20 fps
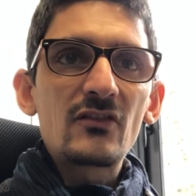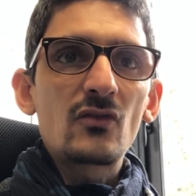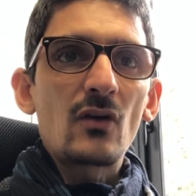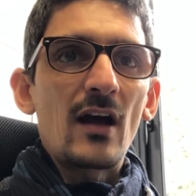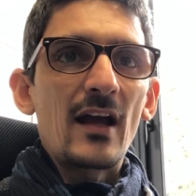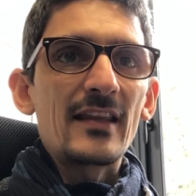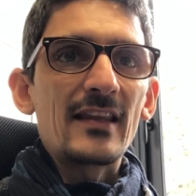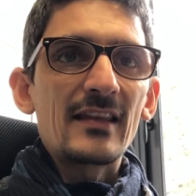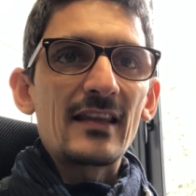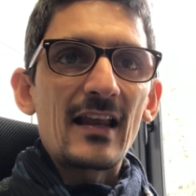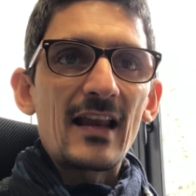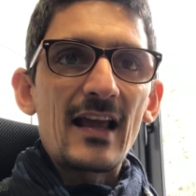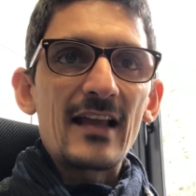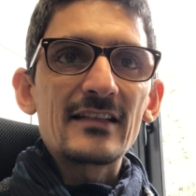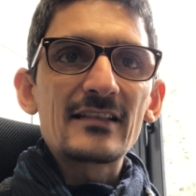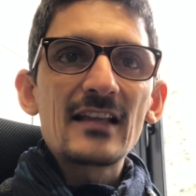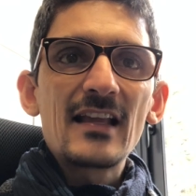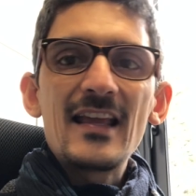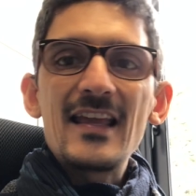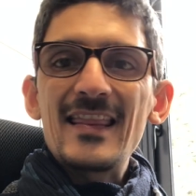So I
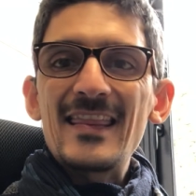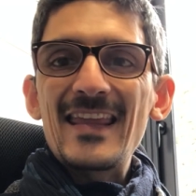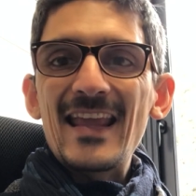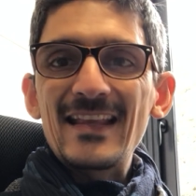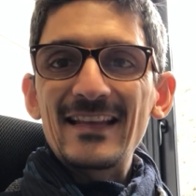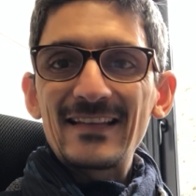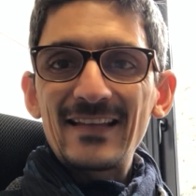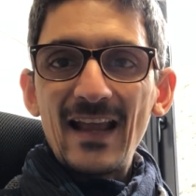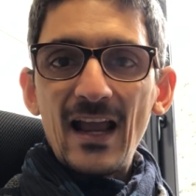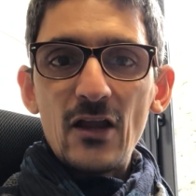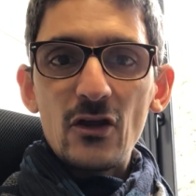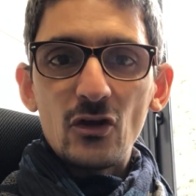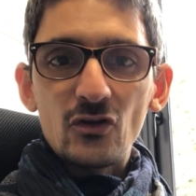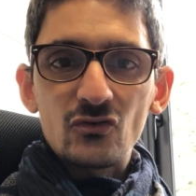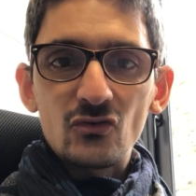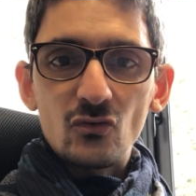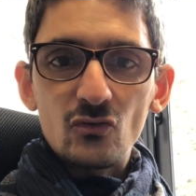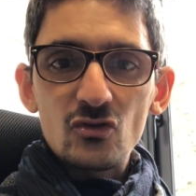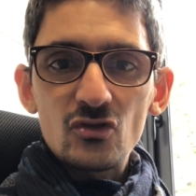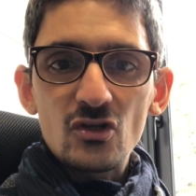analyze the entire
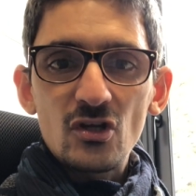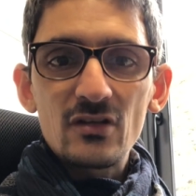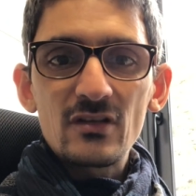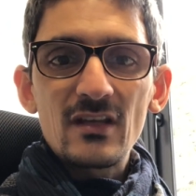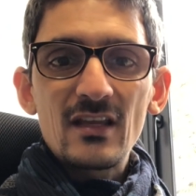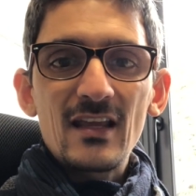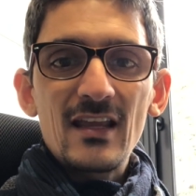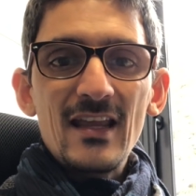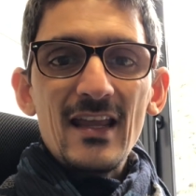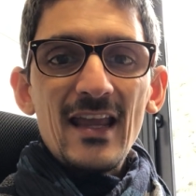solution.